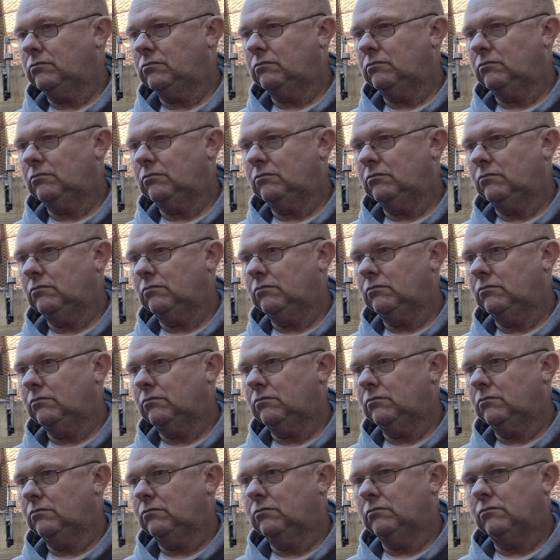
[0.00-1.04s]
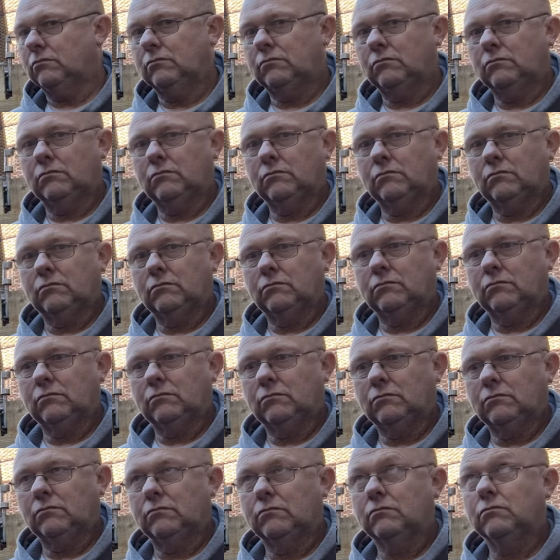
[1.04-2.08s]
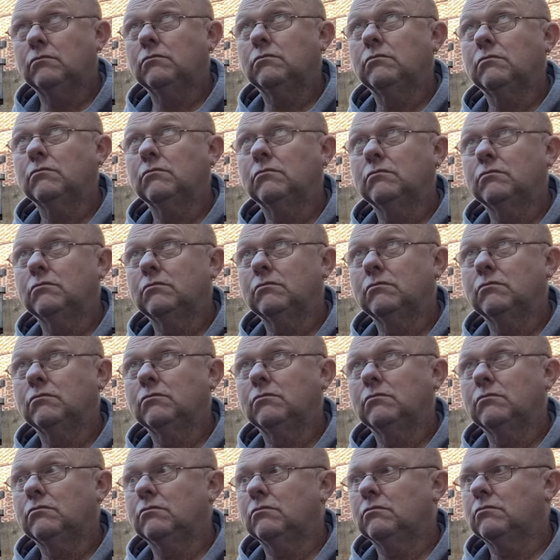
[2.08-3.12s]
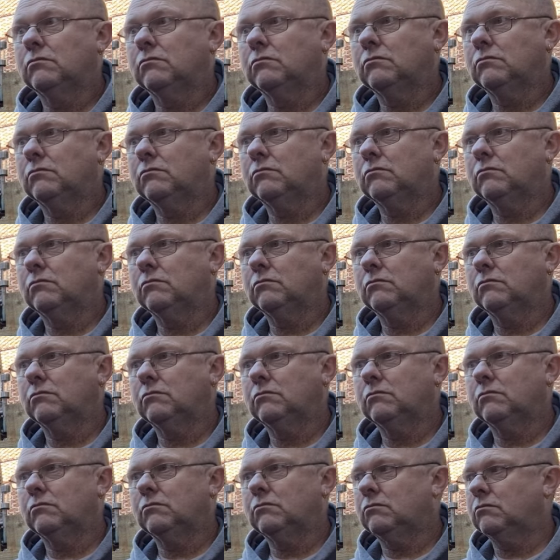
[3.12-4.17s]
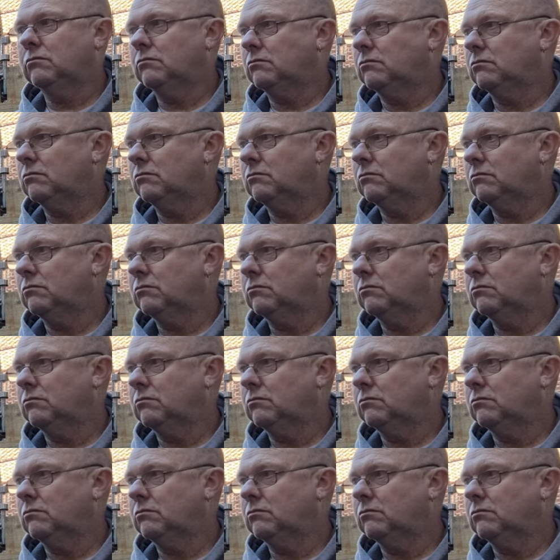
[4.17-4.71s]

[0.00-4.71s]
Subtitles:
This person isn't speaking.